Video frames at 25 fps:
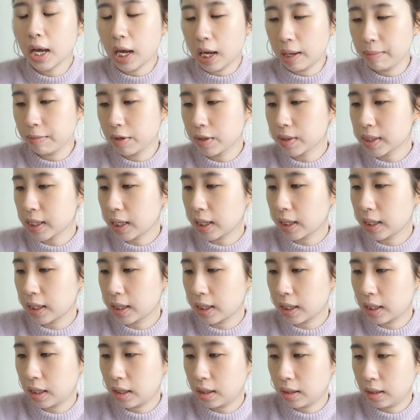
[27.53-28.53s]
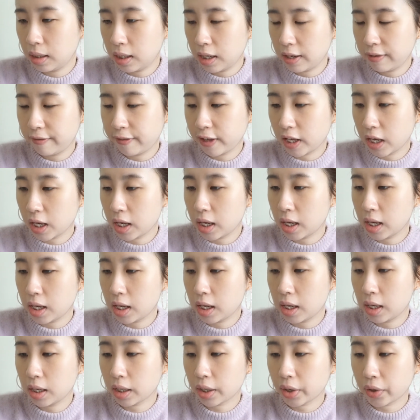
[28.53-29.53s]
I'm using a
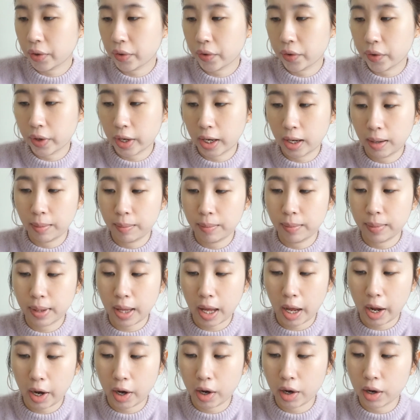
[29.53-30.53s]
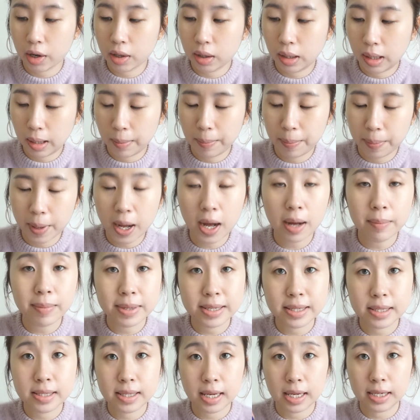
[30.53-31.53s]
Nivea Cream Care lip balm
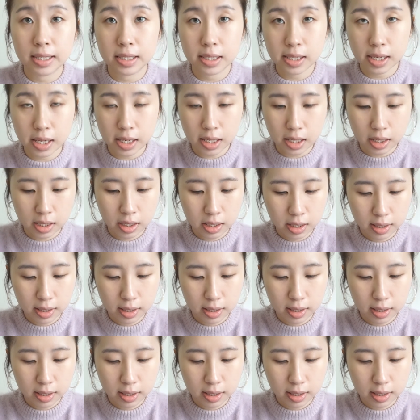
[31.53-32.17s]
and scented.